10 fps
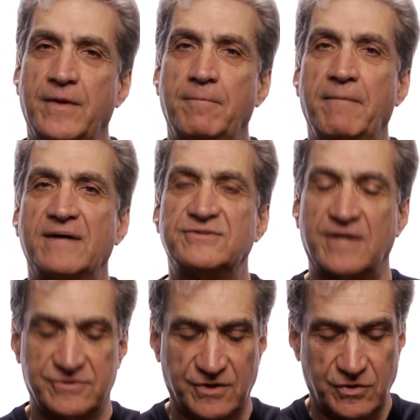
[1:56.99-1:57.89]
mass
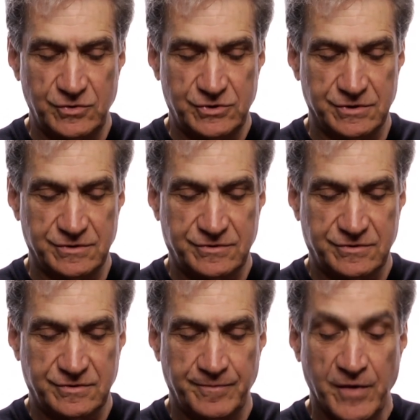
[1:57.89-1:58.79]
executions,
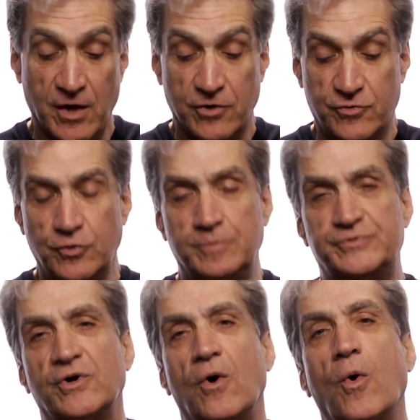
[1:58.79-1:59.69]

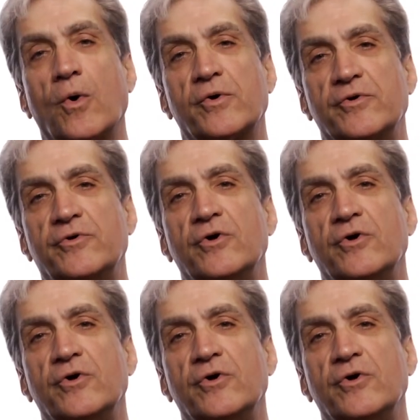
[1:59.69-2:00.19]
troops ordered